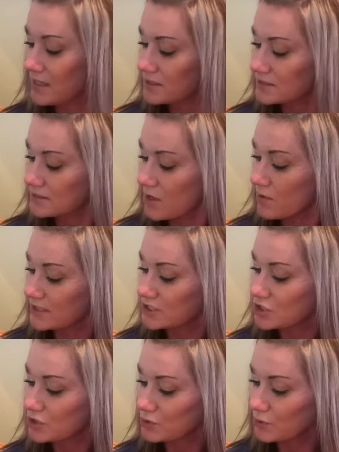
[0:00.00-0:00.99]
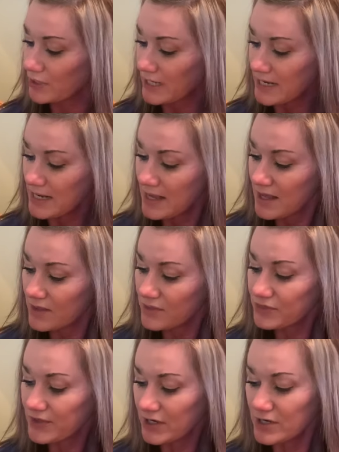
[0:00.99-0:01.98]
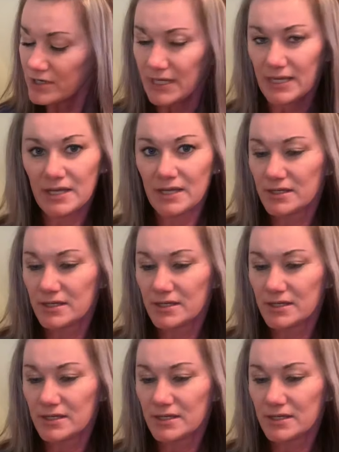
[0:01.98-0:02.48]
so it's 3:30.